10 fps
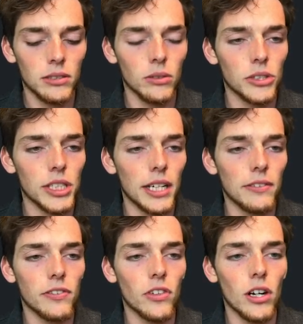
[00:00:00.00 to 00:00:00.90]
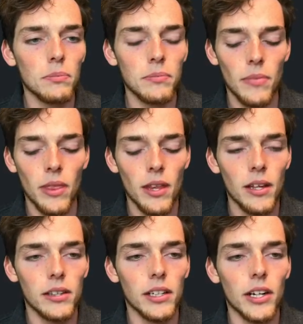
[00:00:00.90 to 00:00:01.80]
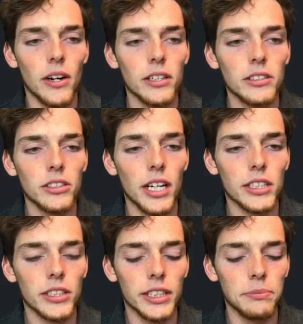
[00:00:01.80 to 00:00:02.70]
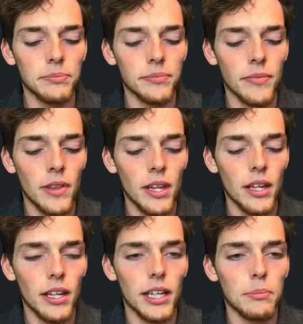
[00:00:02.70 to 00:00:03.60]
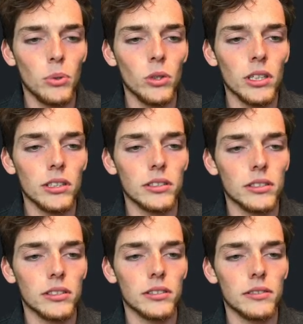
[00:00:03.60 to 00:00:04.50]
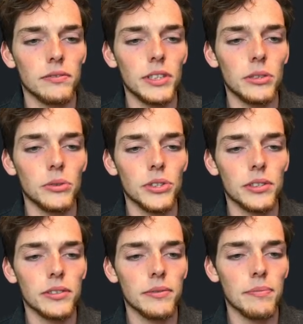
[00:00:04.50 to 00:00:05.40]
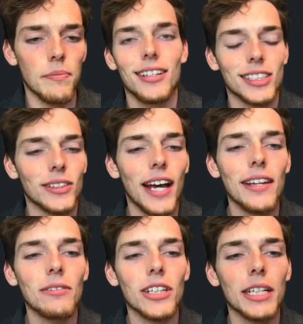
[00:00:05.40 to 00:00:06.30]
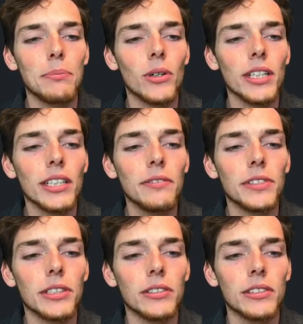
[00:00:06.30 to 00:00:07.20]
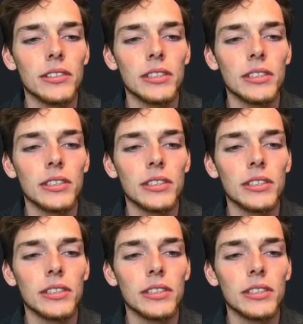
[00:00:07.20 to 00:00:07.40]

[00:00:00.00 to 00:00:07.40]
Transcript: We'll say from the current directory, import views. So now that we're importing the view,